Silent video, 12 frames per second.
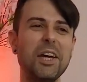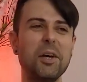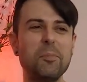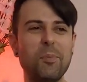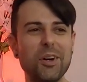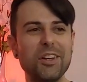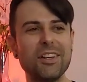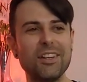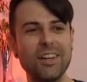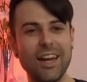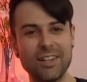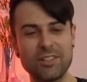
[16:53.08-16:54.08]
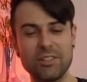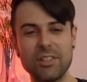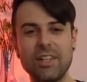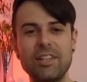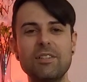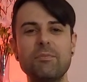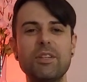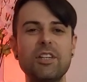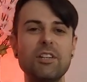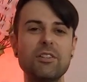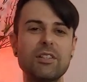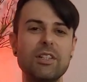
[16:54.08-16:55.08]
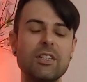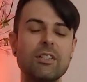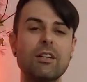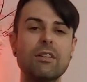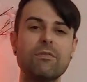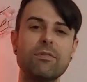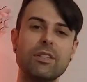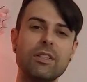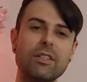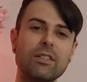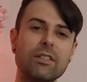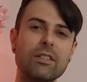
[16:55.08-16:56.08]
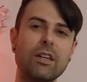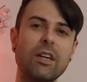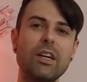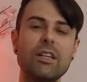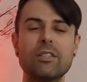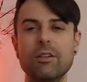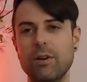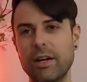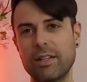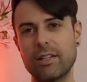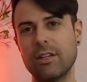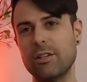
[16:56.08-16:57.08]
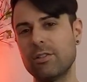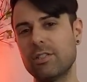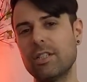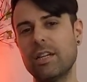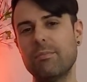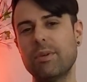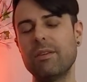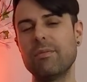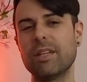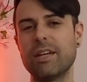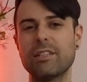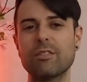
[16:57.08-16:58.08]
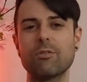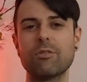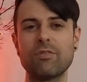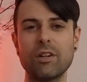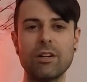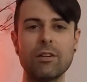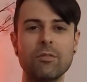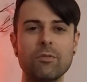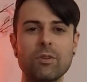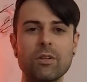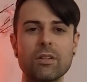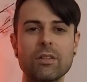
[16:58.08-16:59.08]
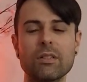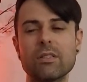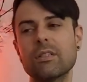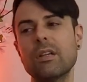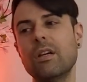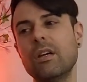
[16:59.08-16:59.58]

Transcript: but it actually led to me healing a lot of things. So I can understand maybe that's sort of how it works.